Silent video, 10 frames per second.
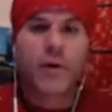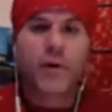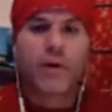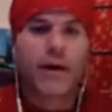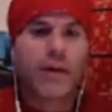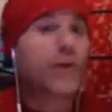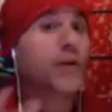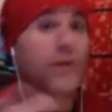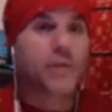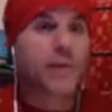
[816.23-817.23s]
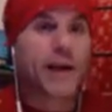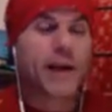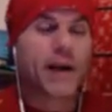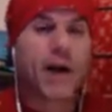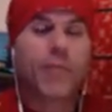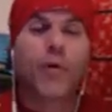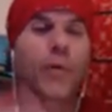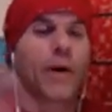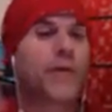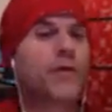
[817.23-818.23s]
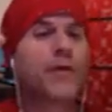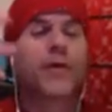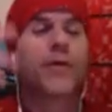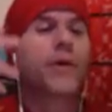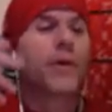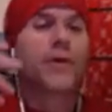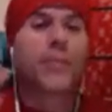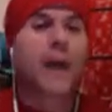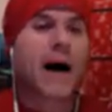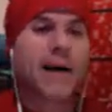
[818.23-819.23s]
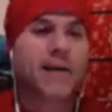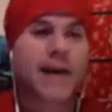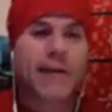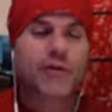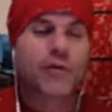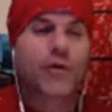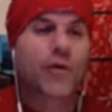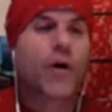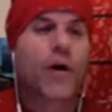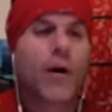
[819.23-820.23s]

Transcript: then when you speed it up, or when your body's natural